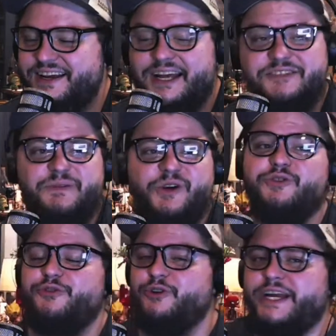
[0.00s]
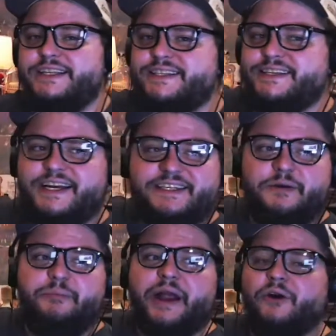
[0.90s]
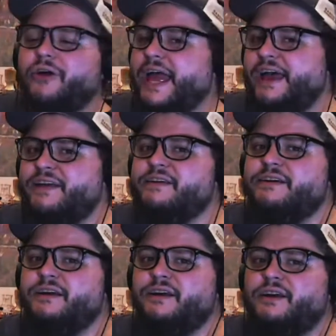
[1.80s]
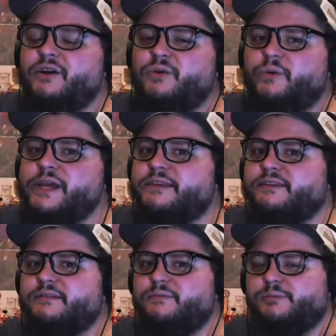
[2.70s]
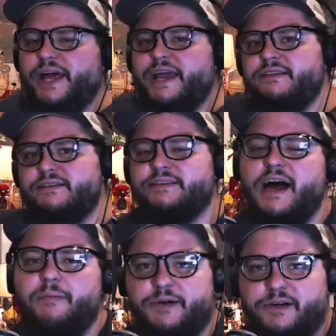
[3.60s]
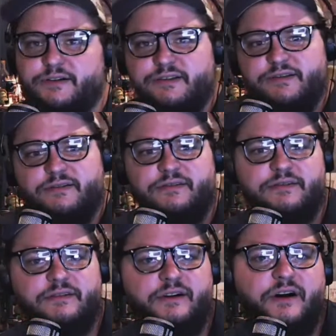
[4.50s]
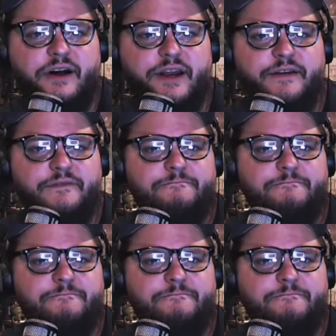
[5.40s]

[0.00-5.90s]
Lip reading: It's beautiful. It's a barrel head with Blanton's toppers on it.